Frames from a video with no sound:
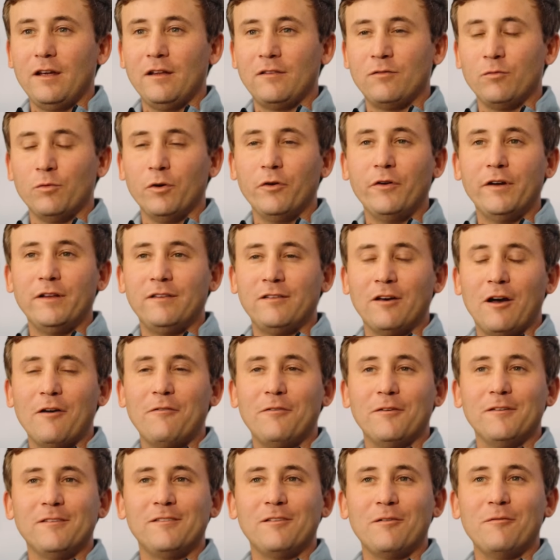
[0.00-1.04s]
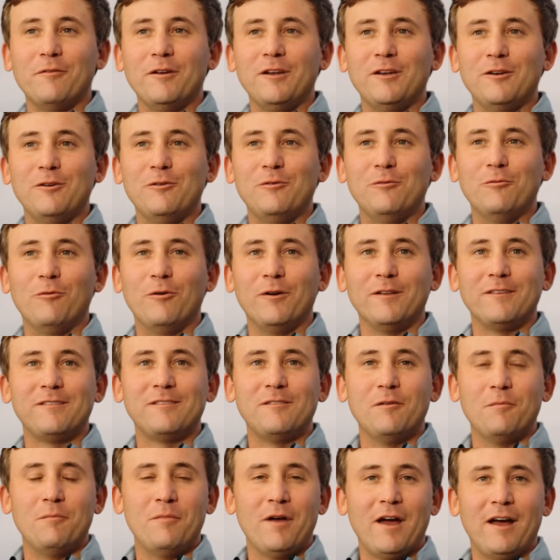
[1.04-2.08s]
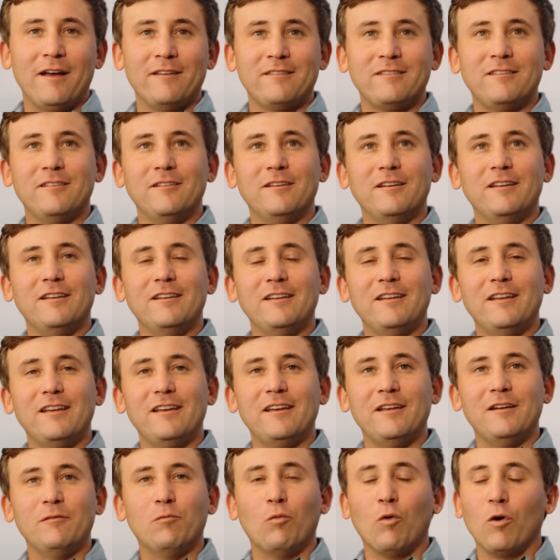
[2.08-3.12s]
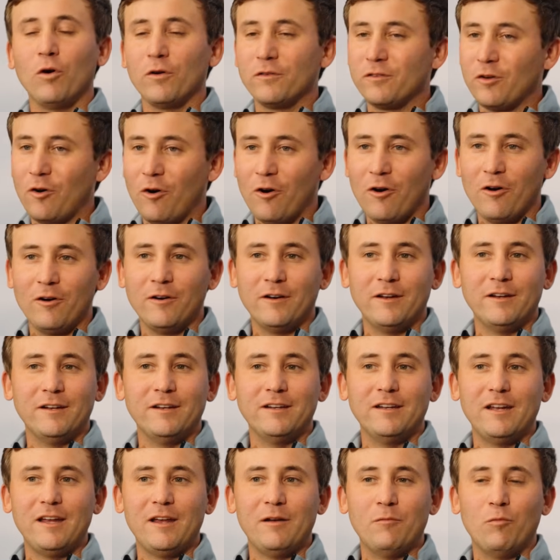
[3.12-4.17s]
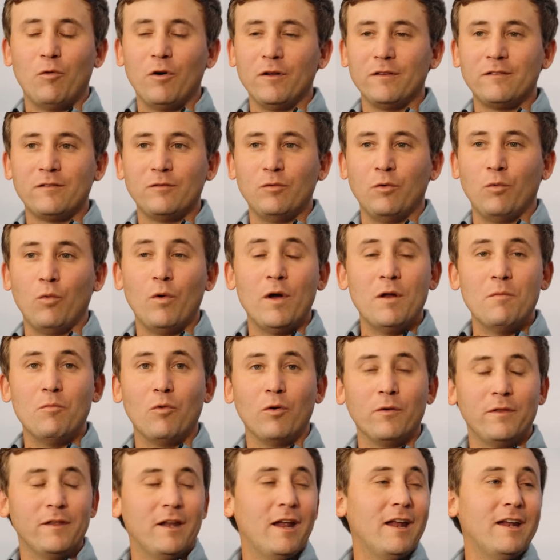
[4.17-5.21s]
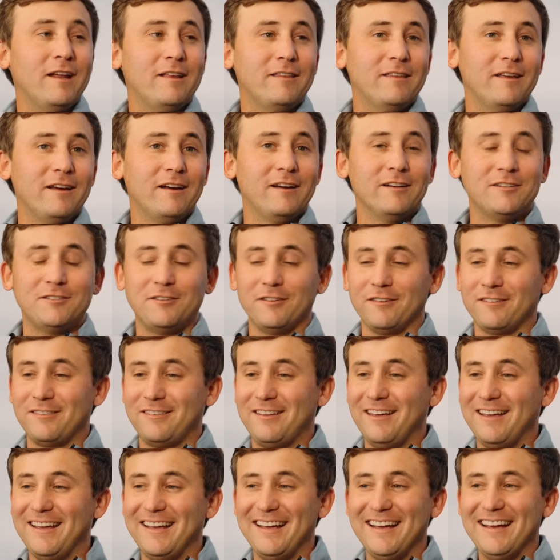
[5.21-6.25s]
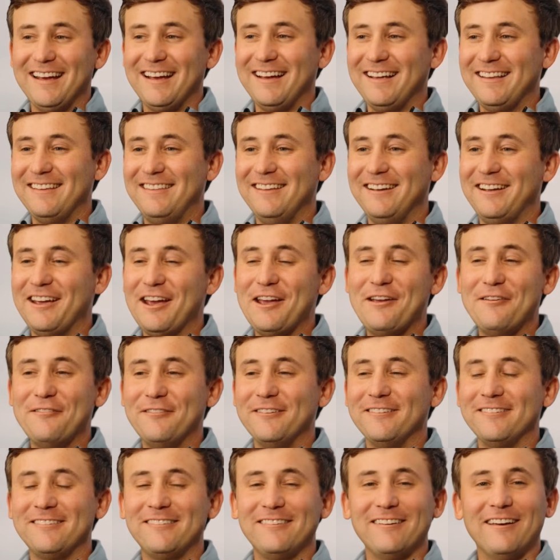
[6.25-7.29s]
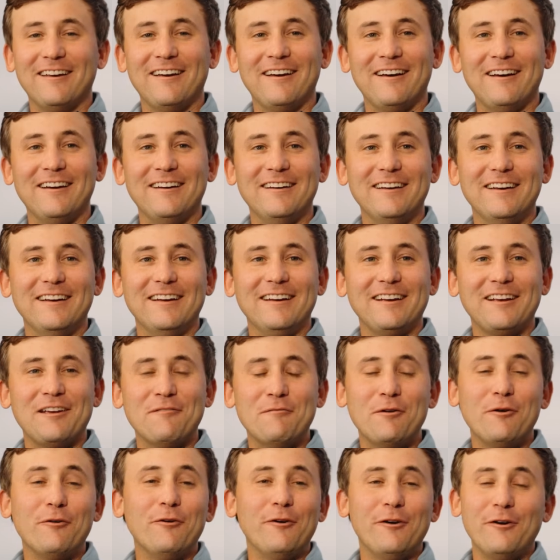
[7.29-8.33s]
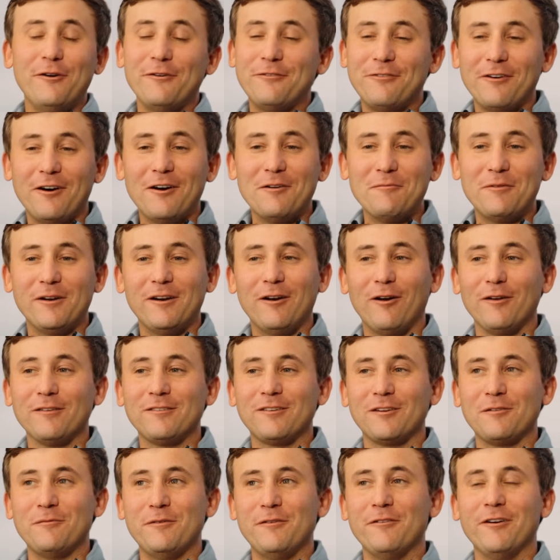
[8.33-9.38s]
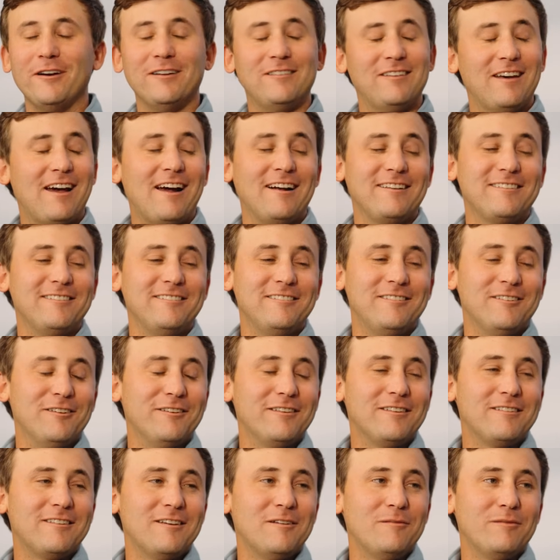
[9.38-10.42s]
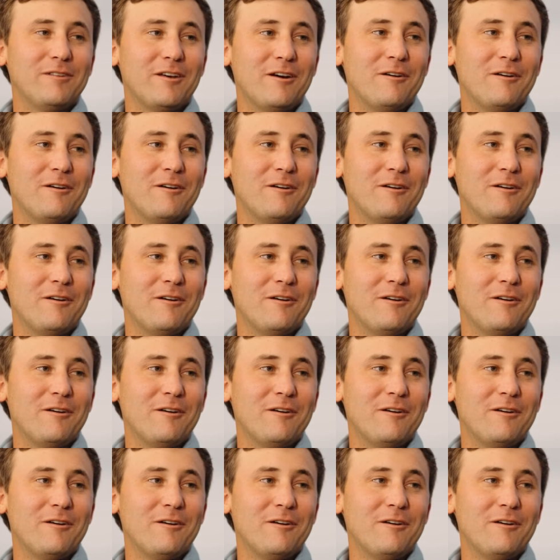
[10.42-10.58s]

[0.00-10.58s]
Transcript: it's really tough on somebody who wants the best and and works hard and and wants to win more than anything. It's just yeah. the game is uh, can be really, really fun, but it also can be very taxing too at the same